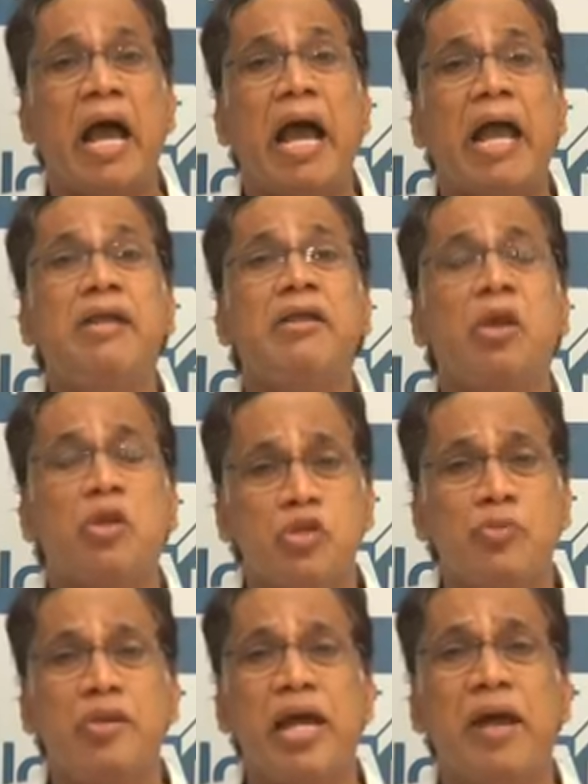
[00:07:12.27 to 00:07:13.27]
And
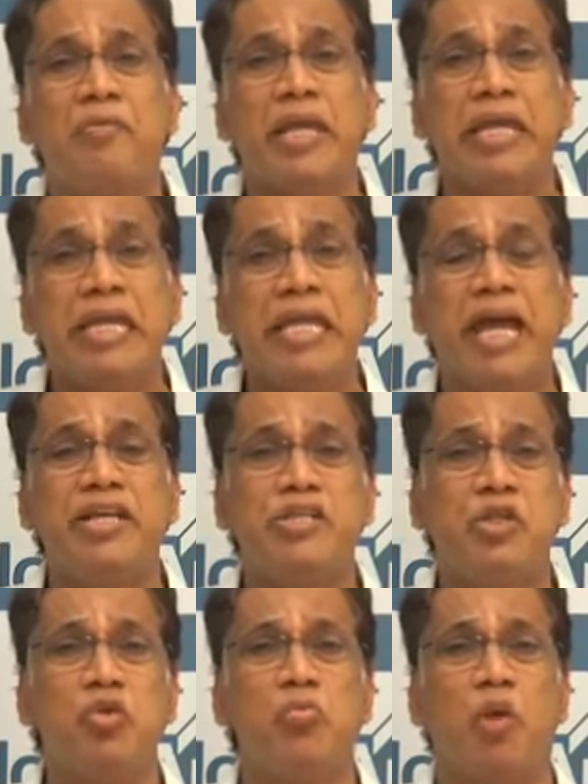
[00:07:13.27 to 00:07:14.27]
also we have
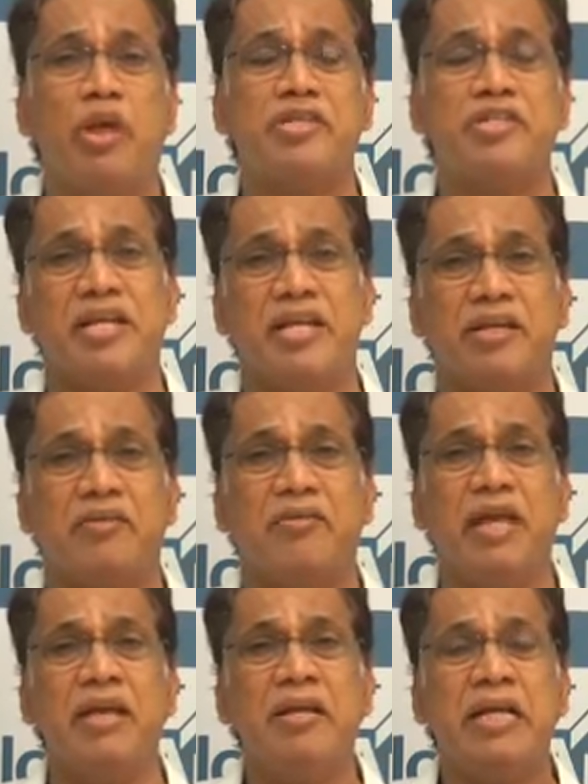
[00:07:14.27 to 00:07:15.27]
EICU monitoring,
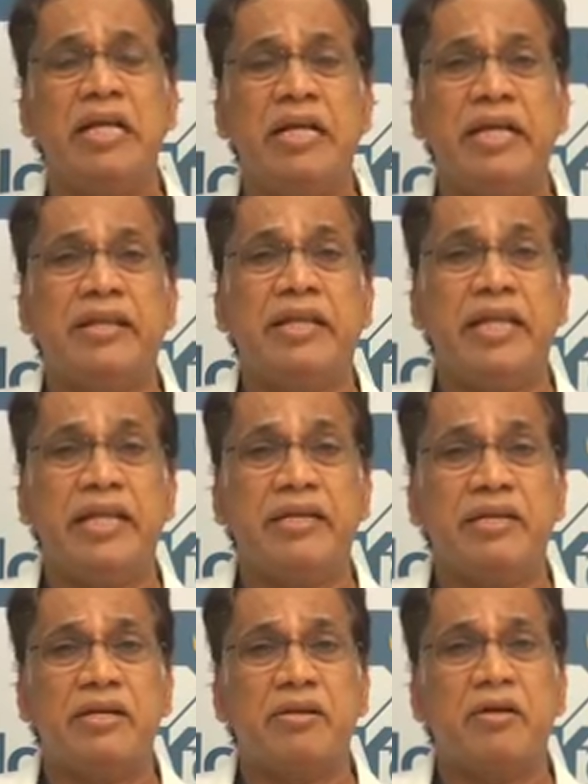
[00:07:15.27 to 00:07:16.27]
where the
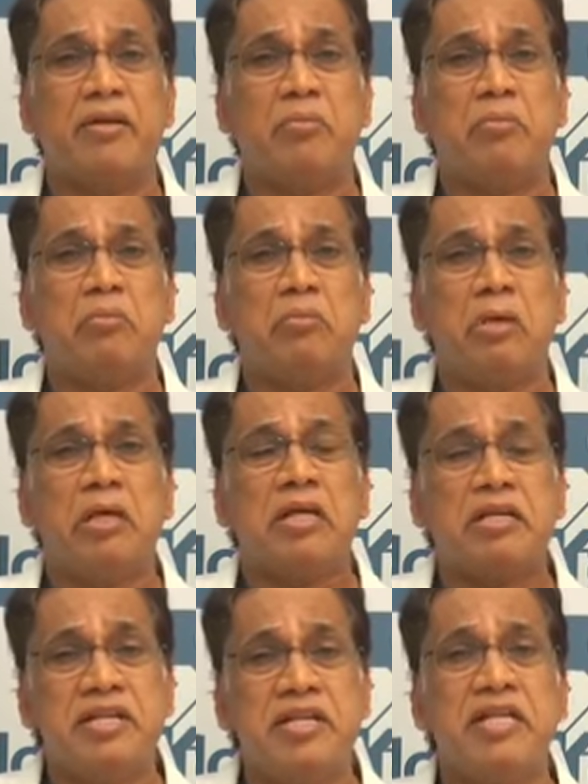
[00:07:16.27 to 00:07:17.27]

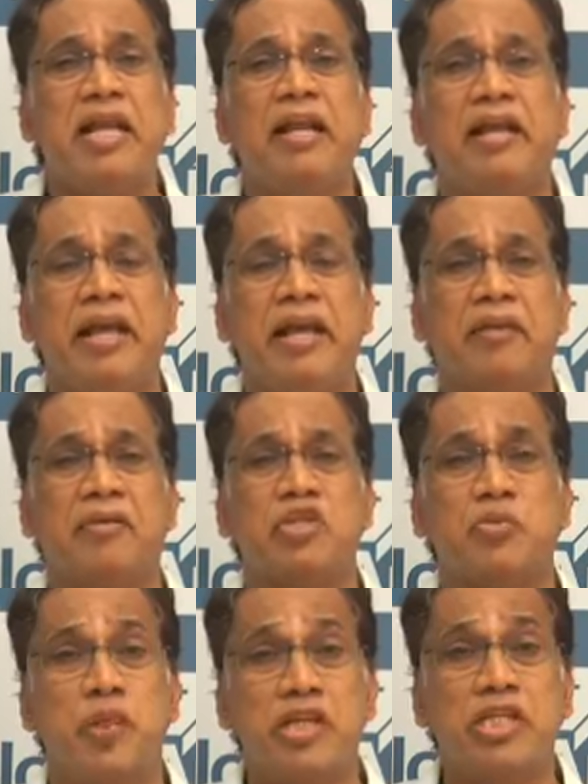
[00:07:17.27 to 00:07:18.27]
critical care
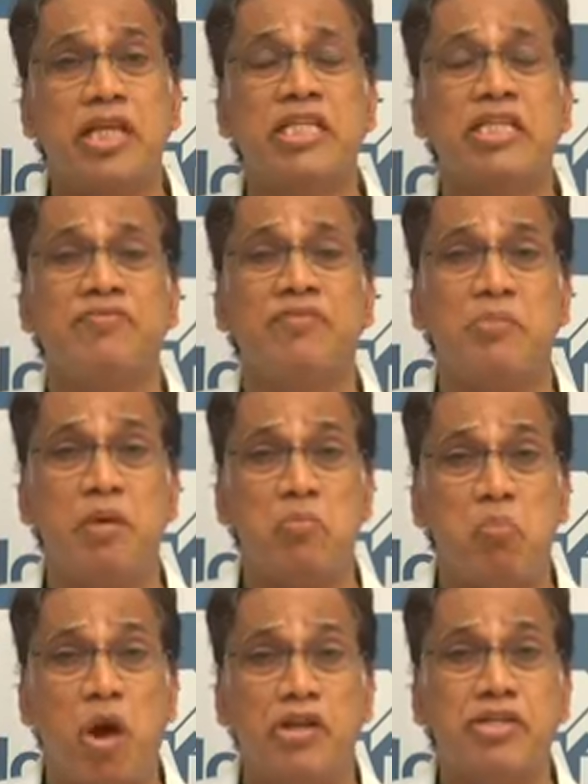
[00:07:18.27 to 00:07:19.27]
specialist will be
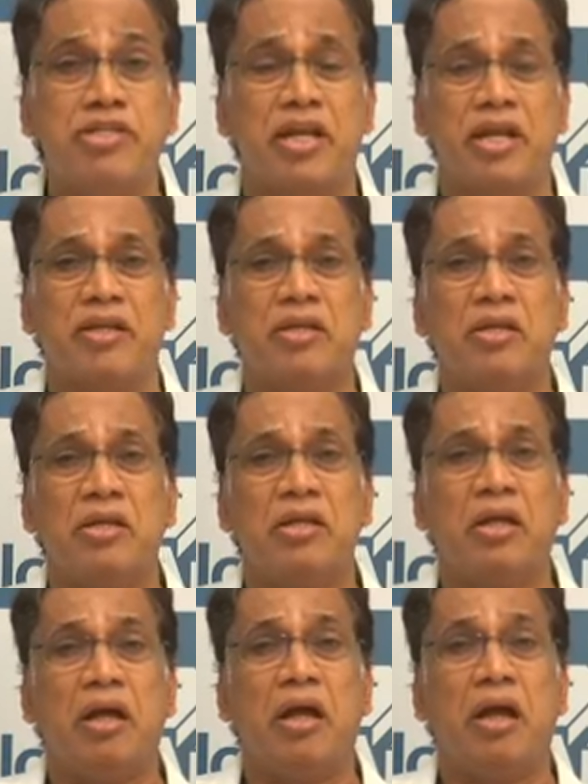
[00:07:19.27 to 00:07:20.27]
monitoring
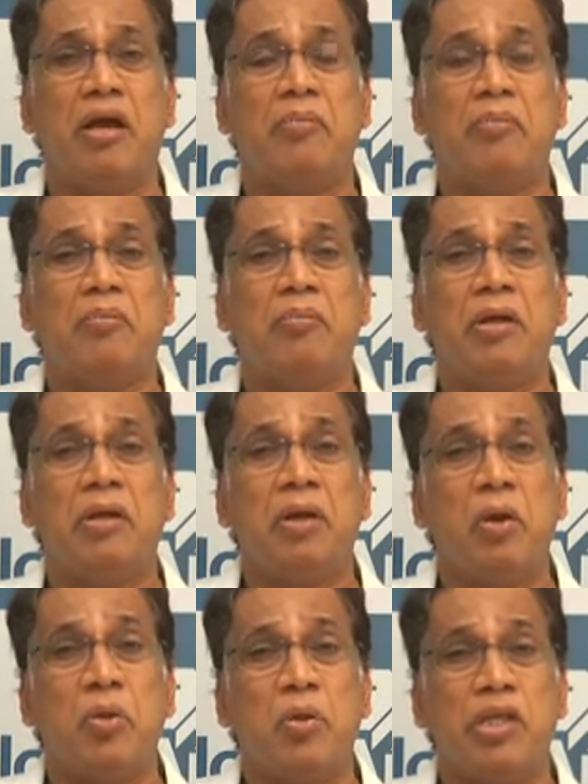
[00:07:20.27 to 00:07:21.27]

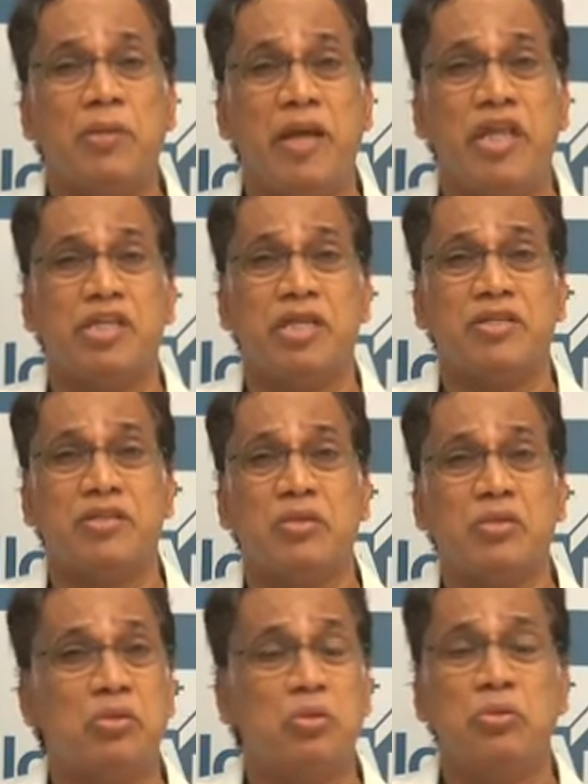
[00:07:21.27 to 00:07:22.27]
the patient
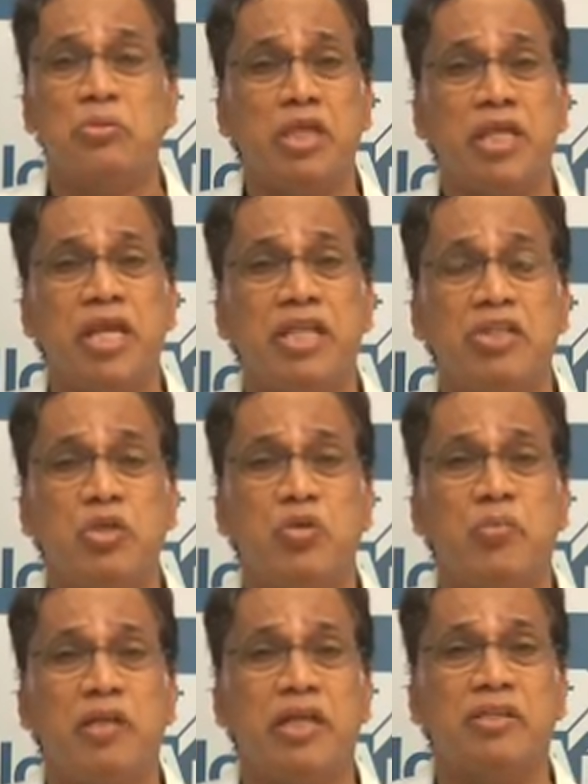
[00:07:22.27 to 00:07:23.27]
through
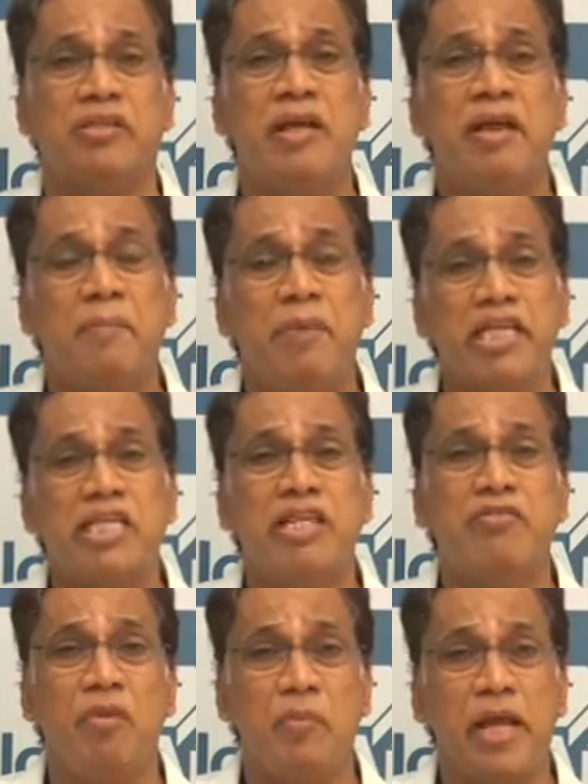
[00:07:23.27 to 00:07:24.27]
EICU, because
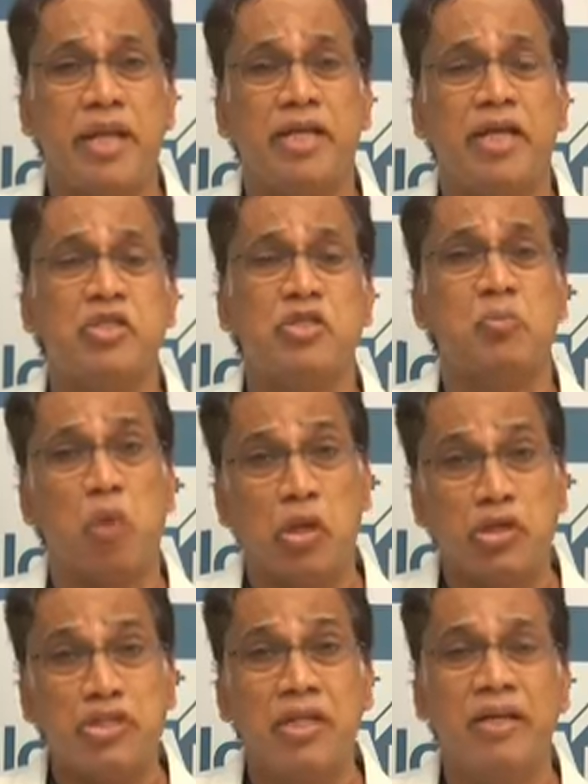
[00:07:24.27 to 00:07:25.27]
patient will be attached to a
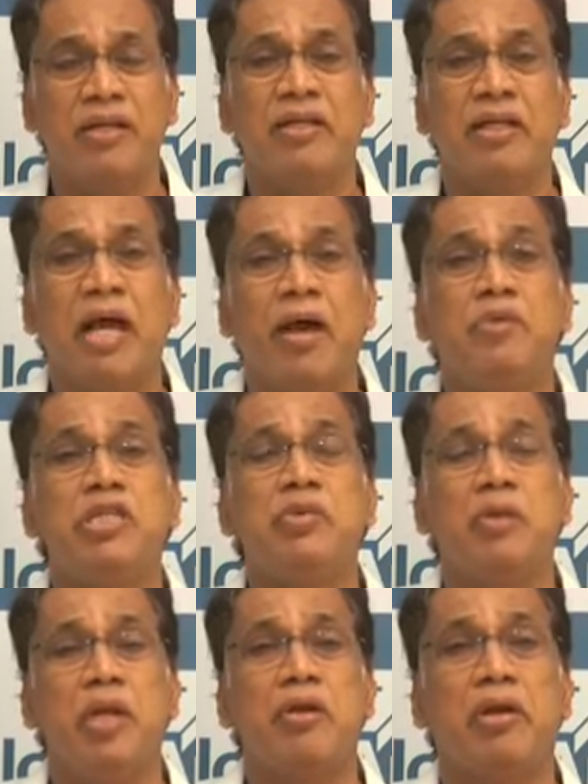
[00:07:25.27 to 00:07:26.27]
monitor, which
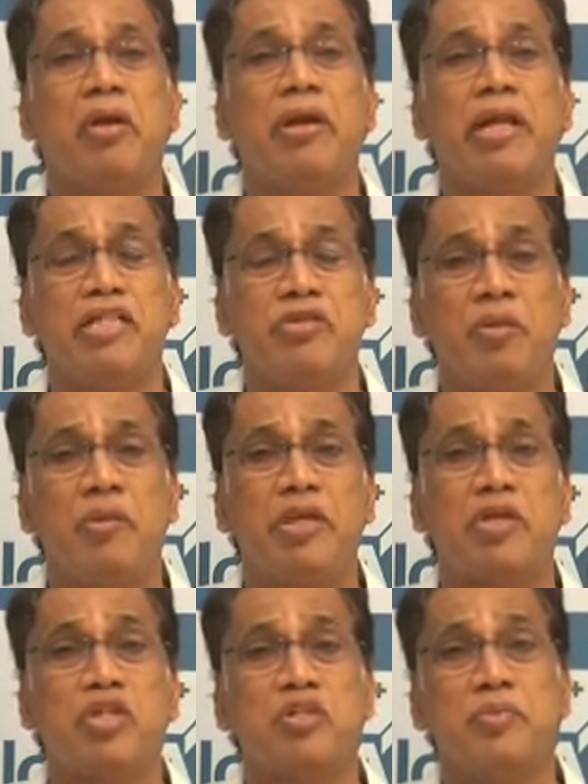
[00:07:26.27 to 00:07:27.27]
will recordings will be
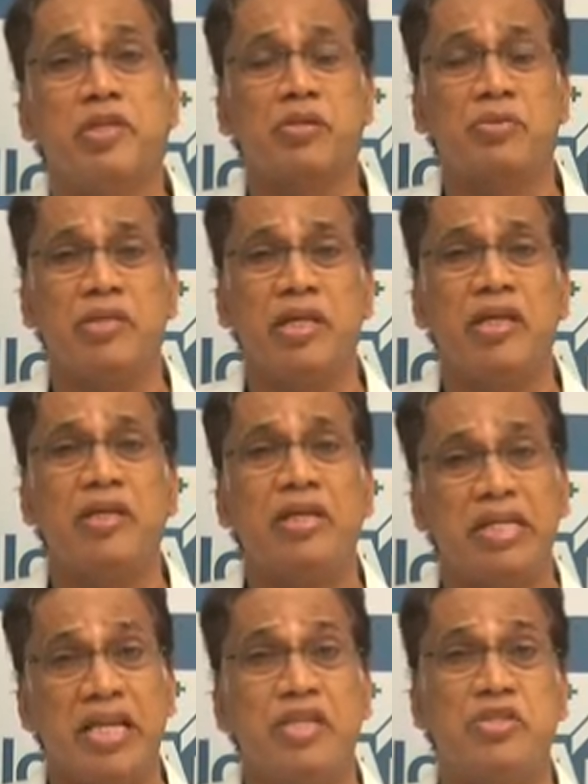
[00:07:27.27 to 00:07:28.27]
transmitted to the
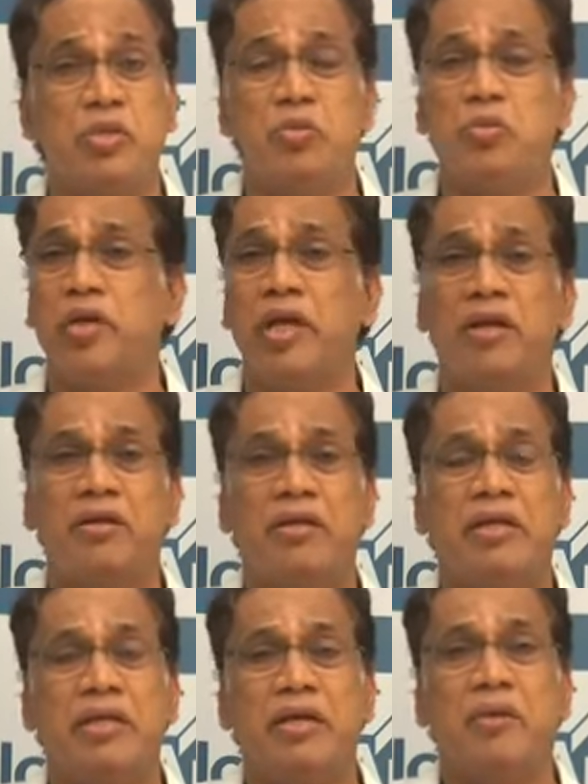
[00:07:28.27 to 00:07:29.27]
EICU, where
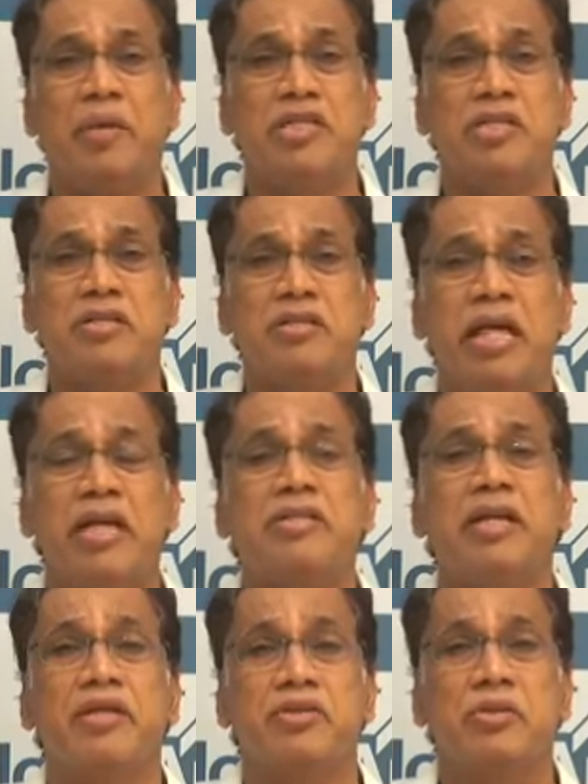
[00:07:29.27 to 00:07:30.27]
a patient
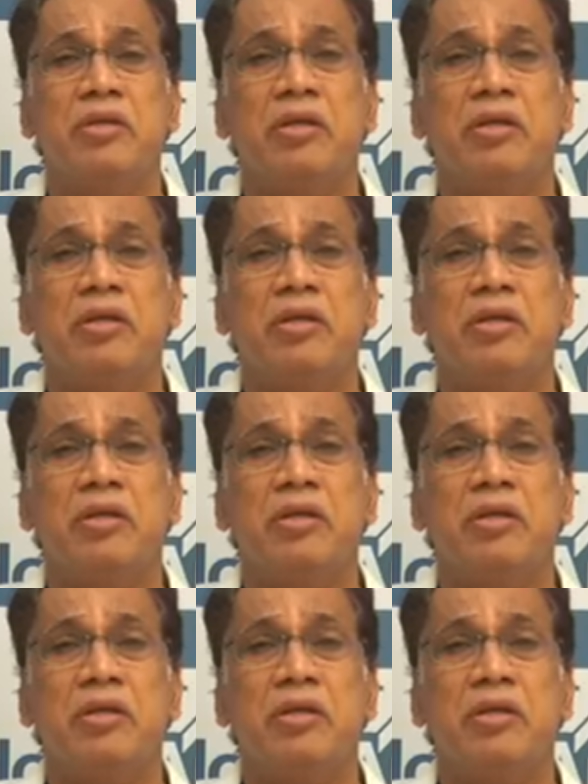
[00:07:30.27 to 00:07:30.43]
enters,